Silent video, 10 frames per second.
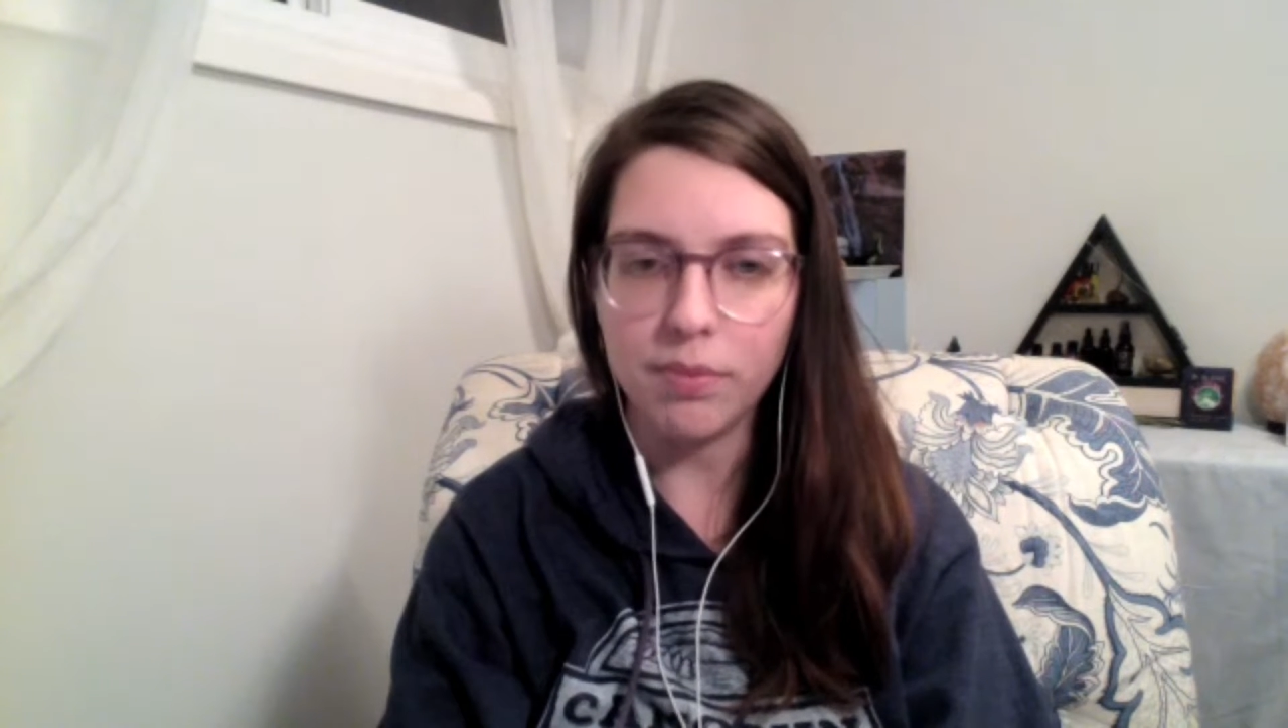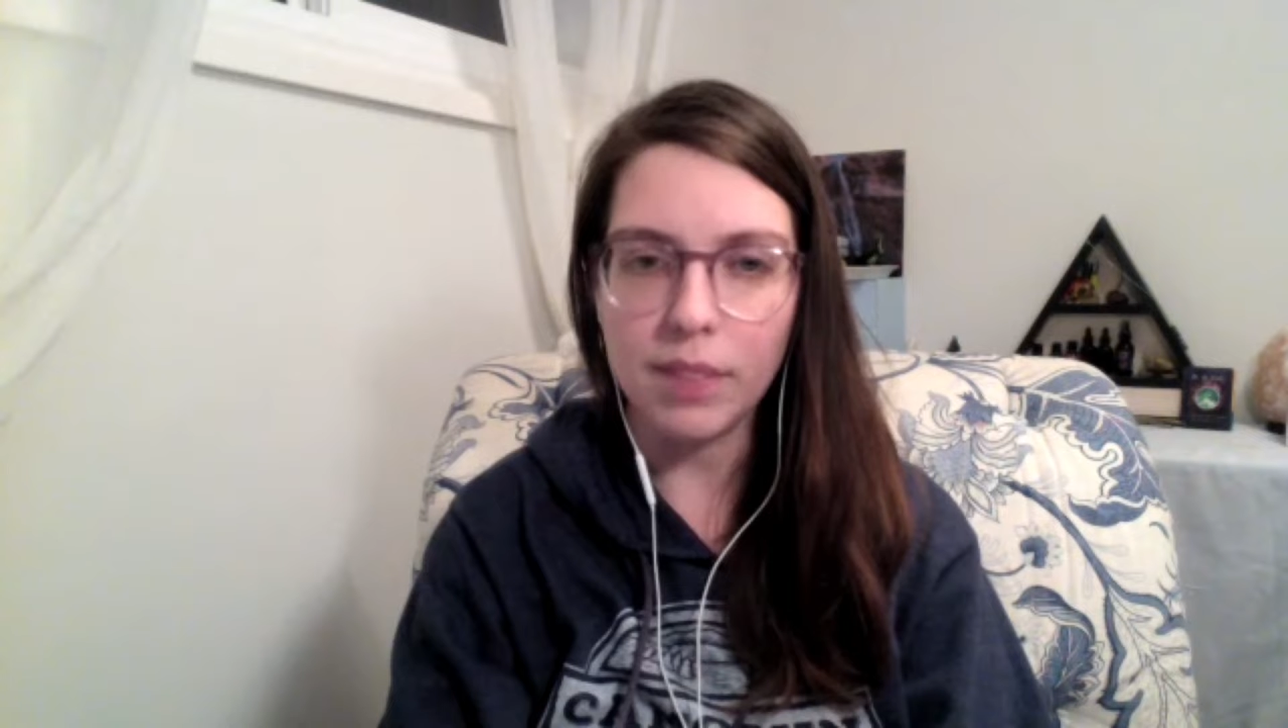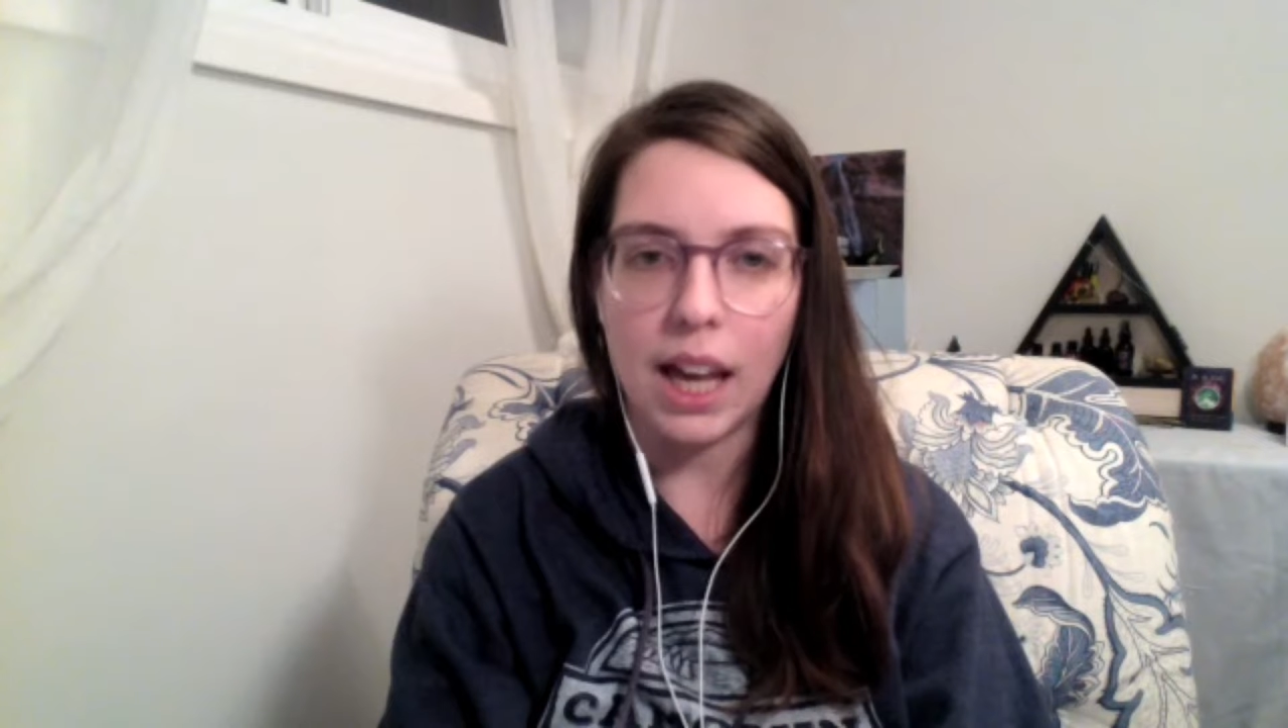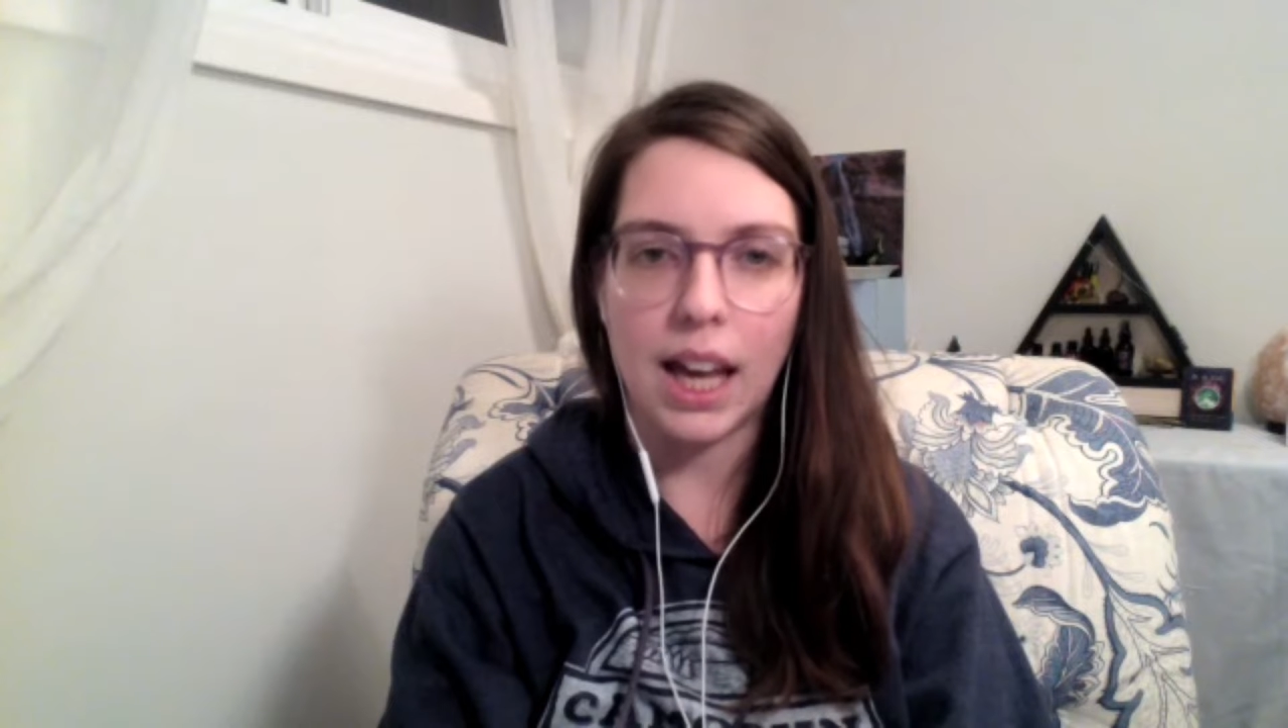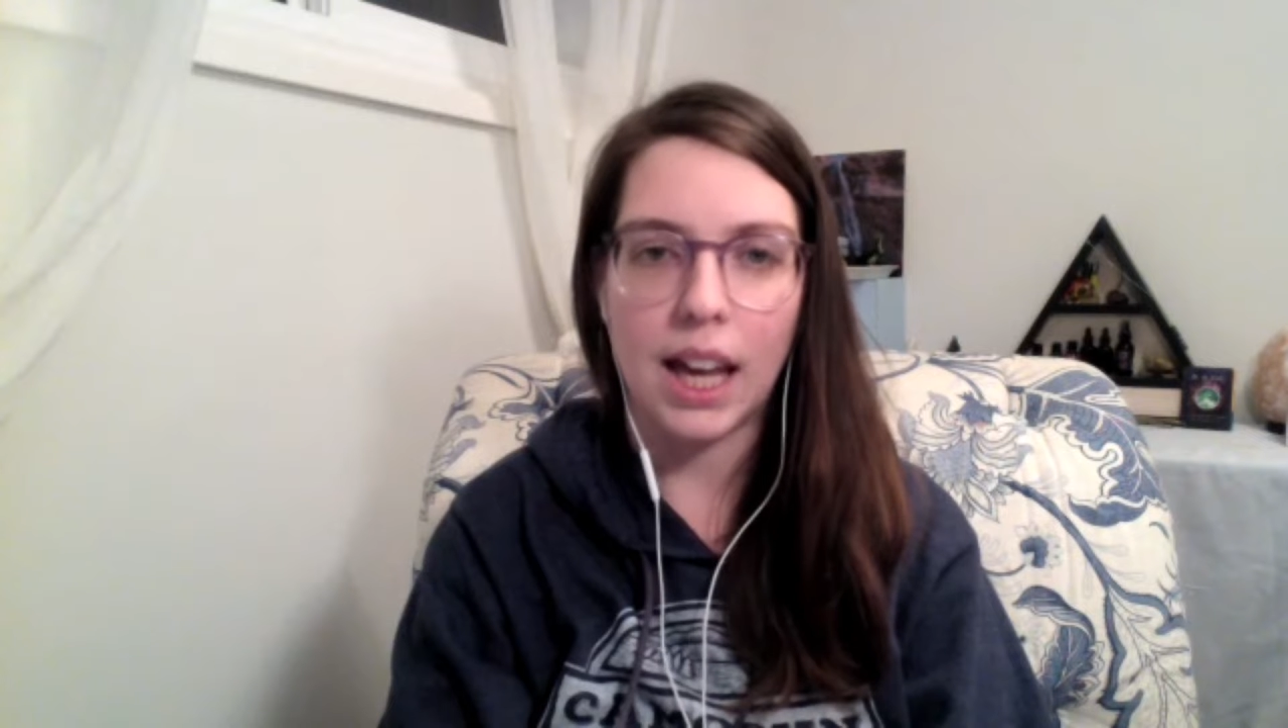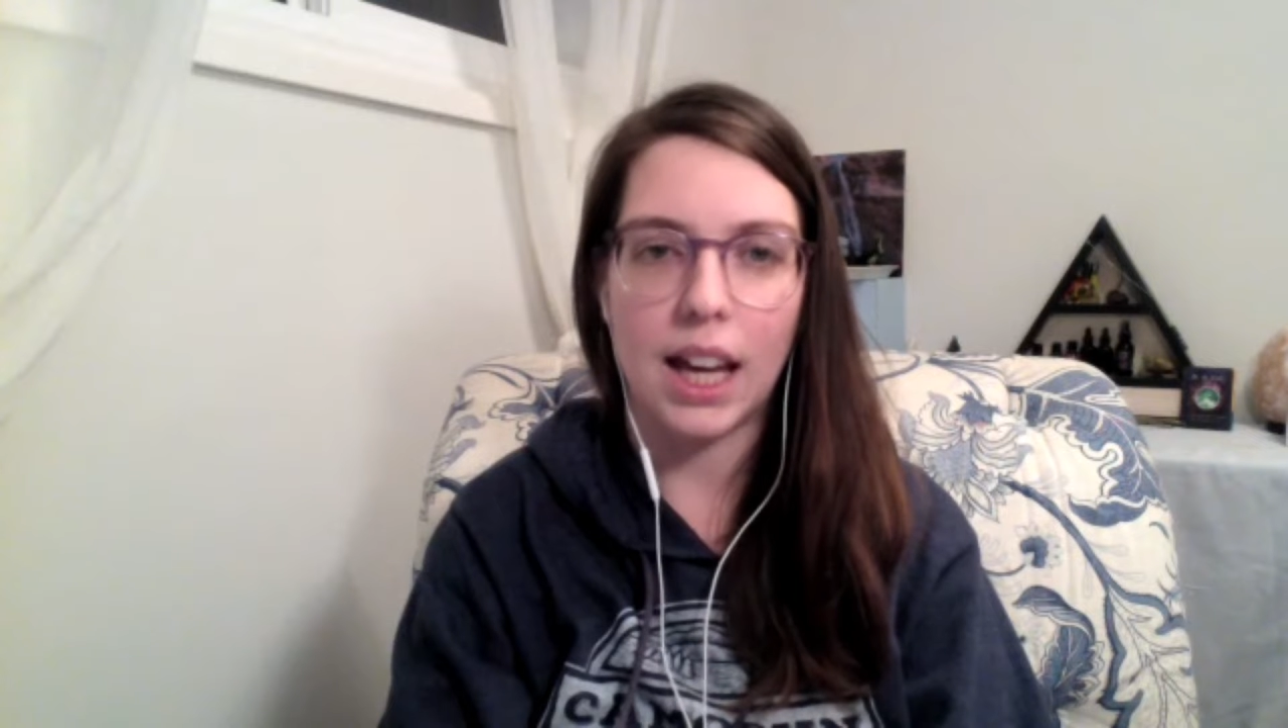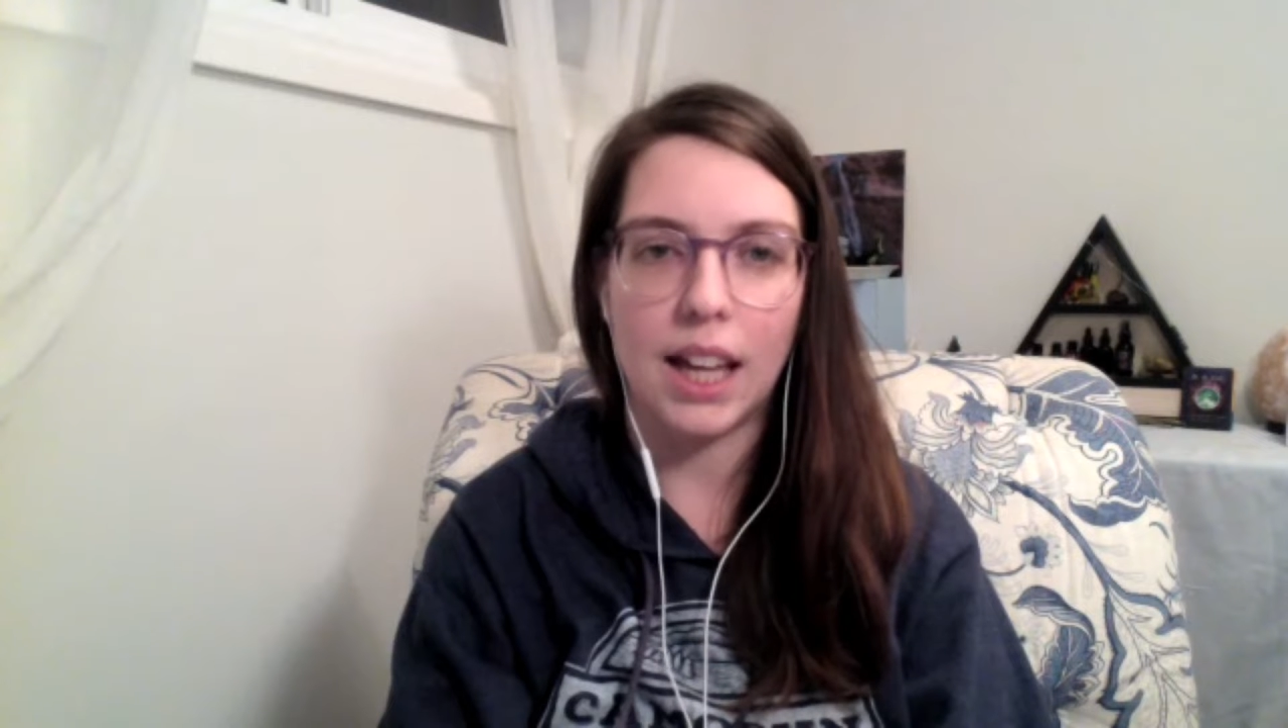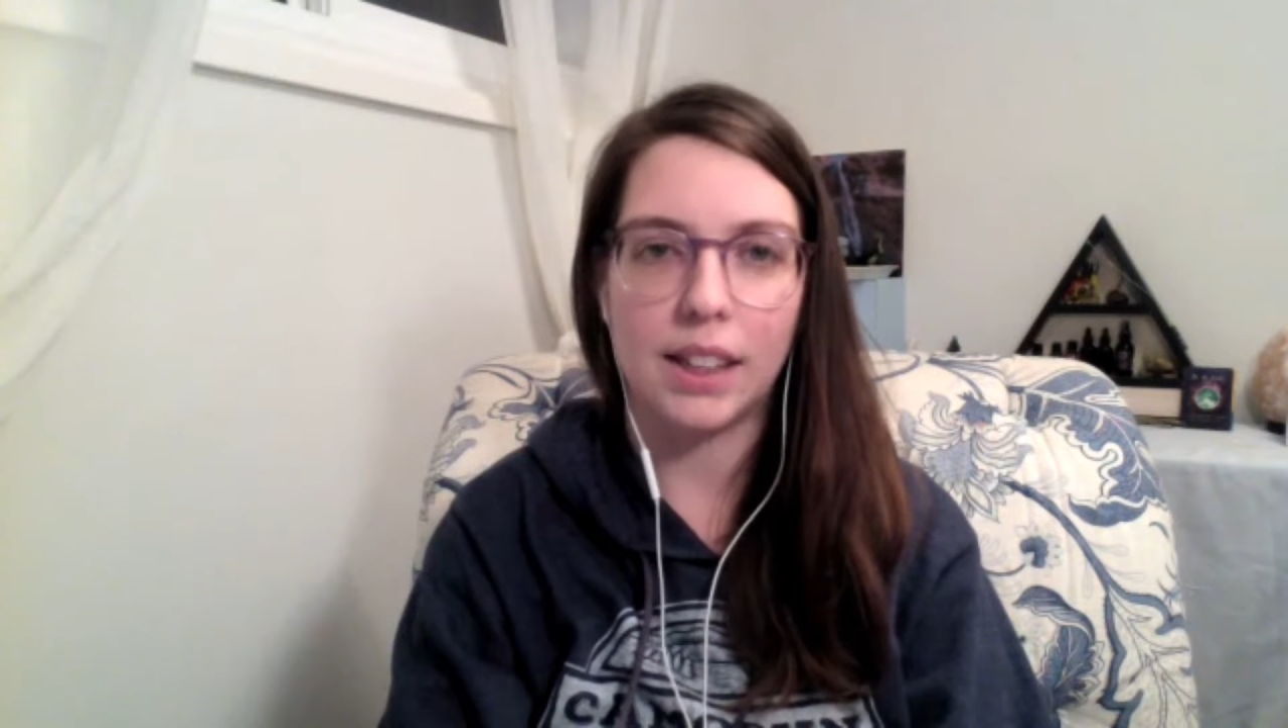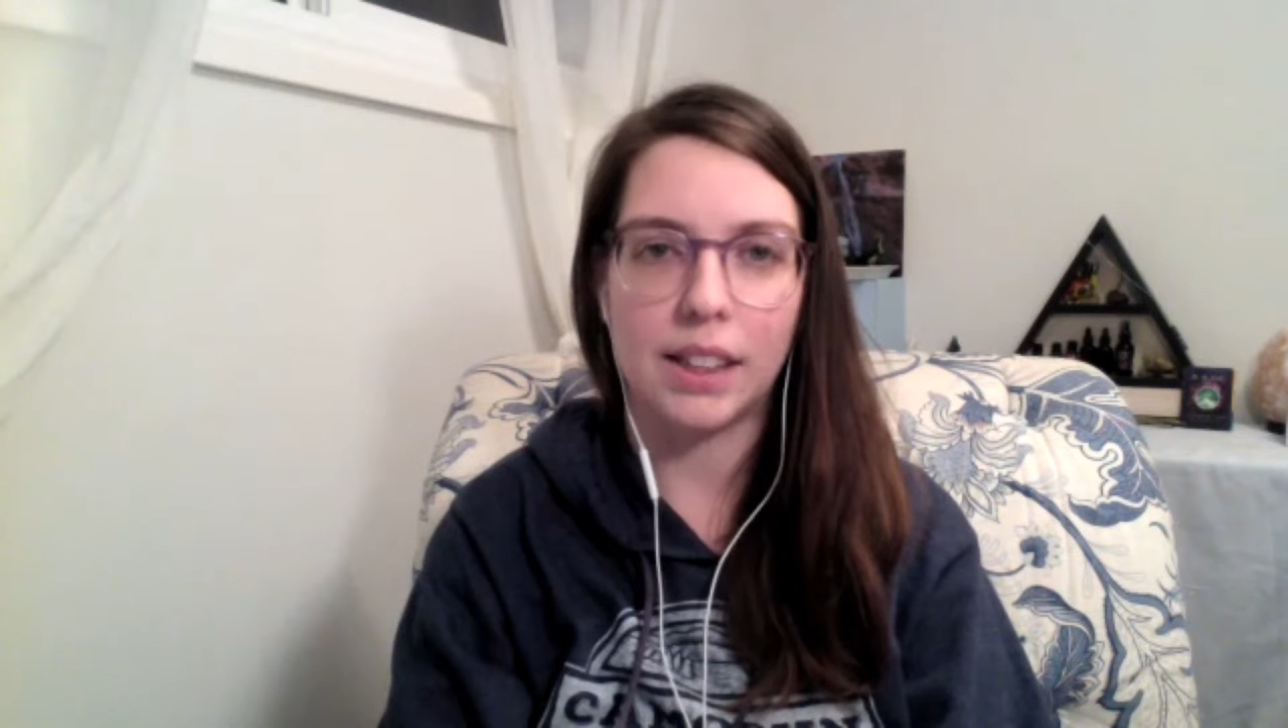and